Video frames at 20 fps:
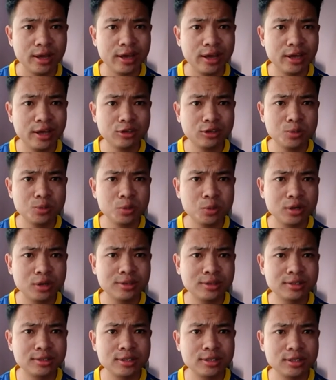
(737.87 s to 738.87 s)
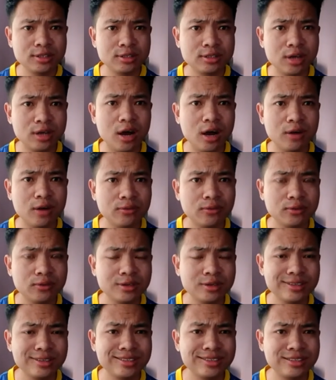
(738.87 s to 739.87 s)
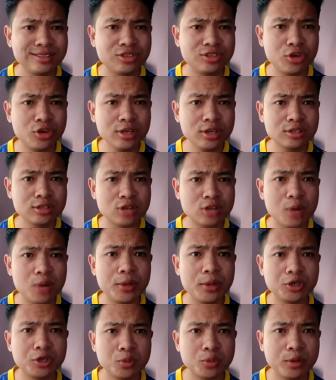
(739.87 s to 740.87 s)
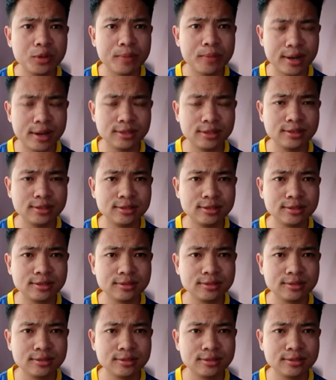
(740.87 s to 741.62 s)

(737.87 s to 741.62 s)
Atom consists of three subatomic particles,